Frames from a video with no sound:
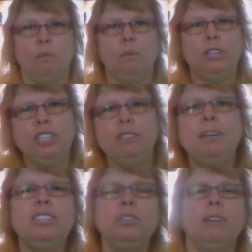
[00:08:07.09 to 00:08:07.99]
What you've
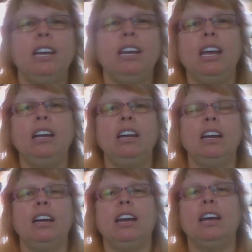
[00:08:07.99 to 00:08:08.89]
been tweeting
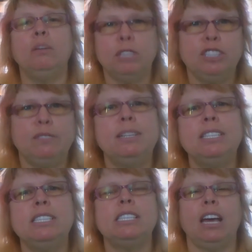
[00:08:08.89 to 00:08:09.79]
and what you've
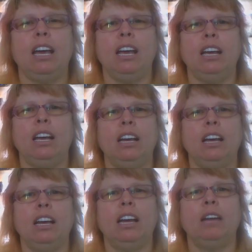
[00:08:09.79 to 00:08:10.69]
been saying
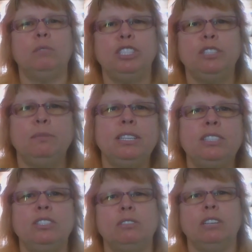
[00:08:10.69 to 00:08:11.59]
and what you've
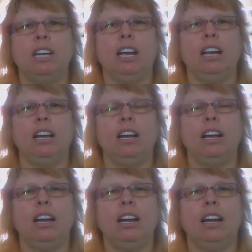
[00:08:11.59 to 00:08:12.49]
been doing
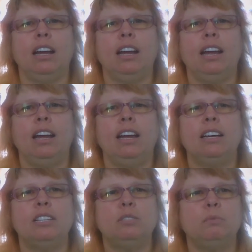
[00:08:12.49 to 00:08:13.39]

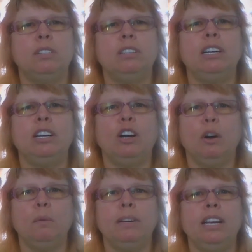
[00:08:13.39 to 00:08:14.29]
is really
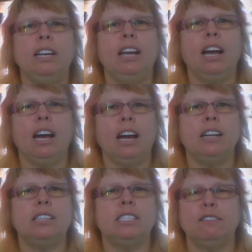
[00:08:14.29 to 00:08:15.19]
opening the
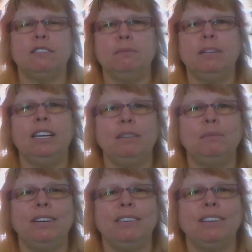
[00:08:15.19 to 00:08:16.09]
eyes of many
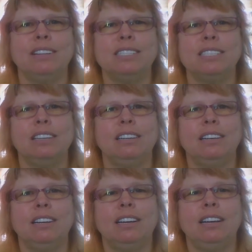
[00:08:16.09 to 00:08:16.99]
Americans.
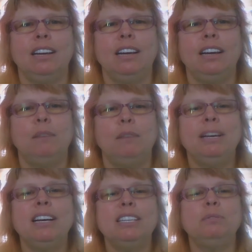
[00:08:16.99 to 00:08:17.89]

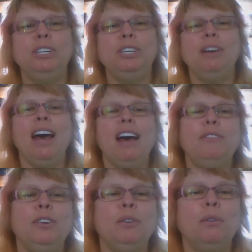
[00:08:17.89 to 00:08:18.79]
Because when you
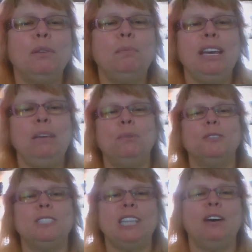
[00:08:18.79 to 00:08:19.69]
have your
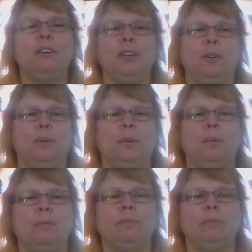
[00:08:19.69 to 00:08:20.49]
people tell you,